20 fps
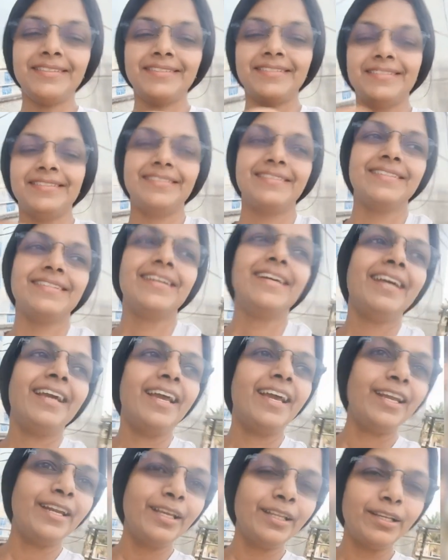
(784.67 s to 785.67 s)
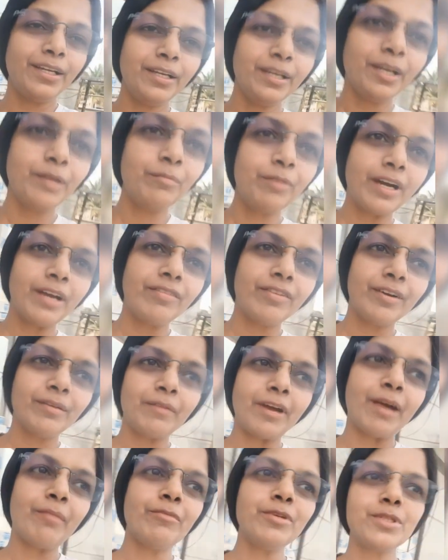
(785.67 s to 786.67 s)
Anything I buy from
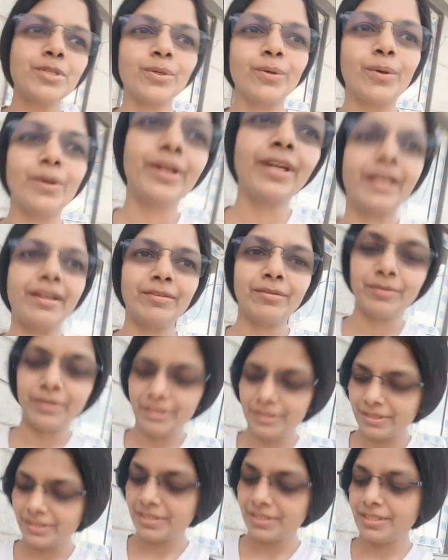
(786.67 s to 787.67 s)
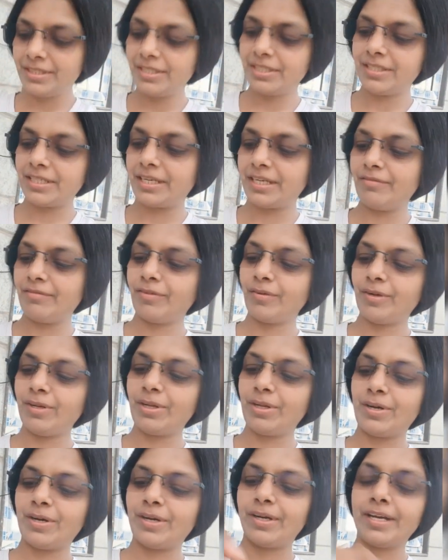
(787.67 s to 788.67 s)
Amazon, I don't know, it doesn't stay for long.
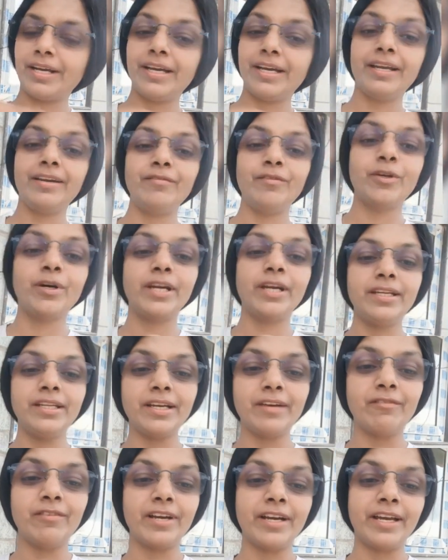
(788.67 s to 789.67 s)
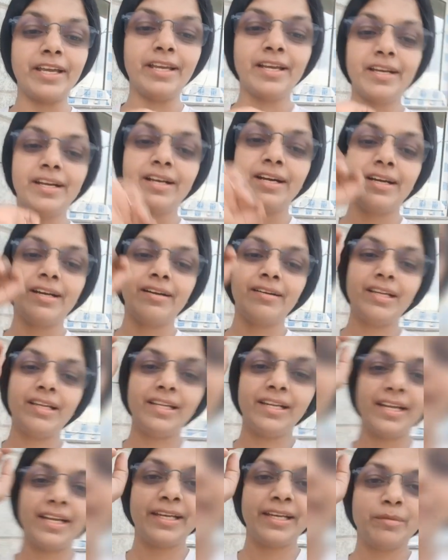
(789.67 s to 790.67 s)
I have no idea why. I really like
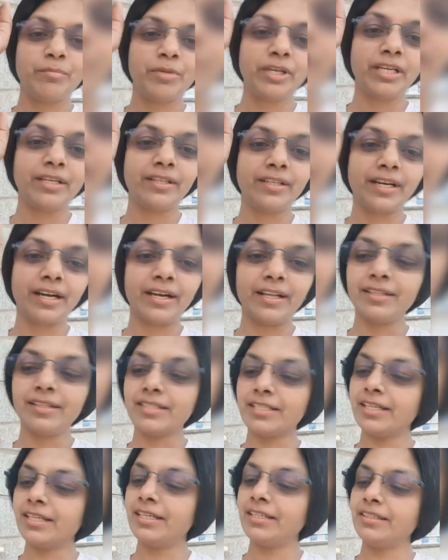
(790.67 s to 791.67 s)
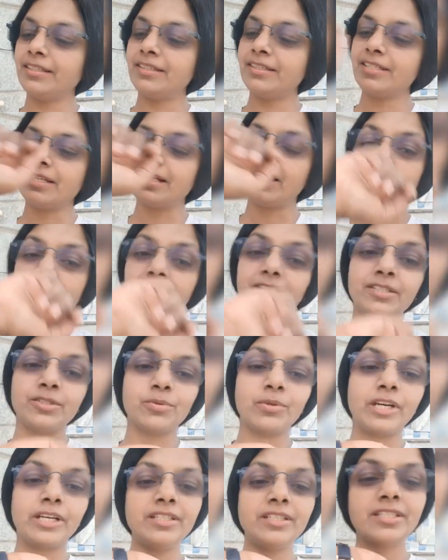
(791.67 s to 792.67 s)
big dials like this, large ones.
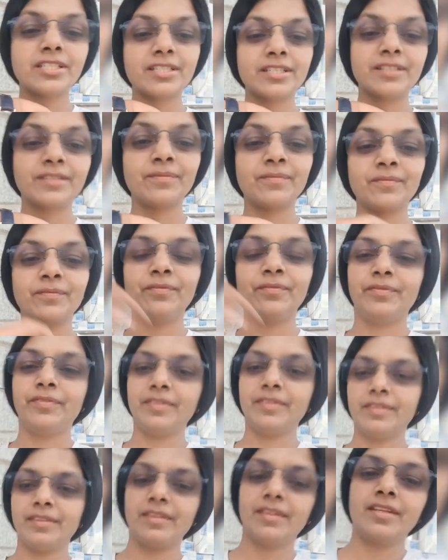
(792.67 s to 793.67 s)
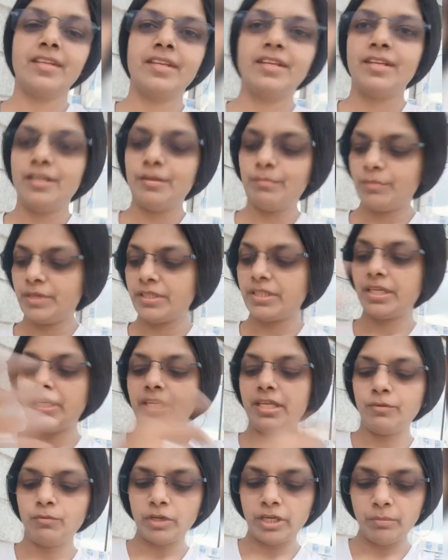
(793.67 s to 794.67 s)
But I need one
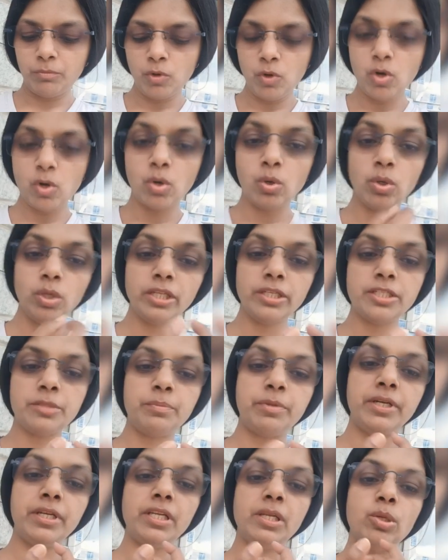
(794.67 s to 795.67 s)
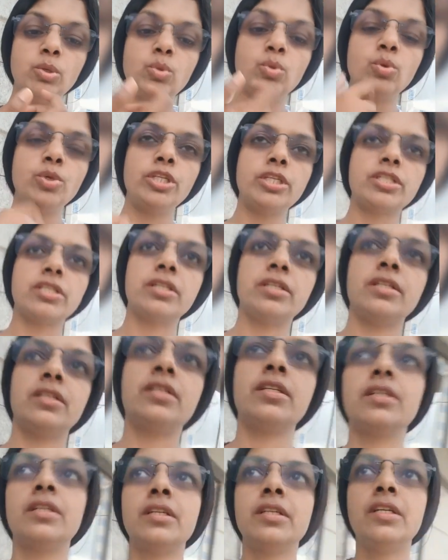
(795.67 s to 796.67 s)
more hole. It's pretty loose.
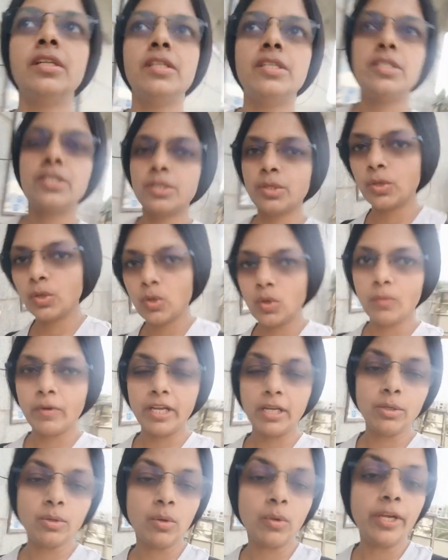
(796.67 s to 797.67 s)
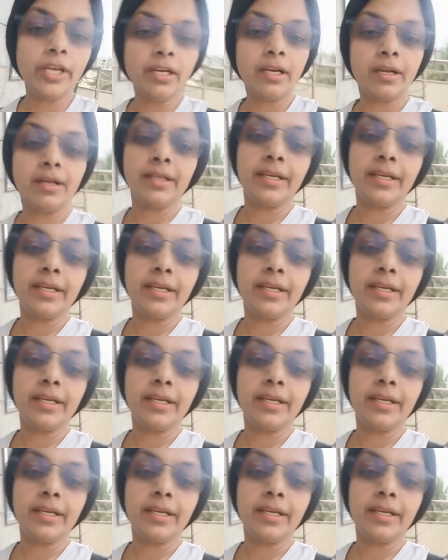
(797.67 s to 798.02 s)
So while going, I'll get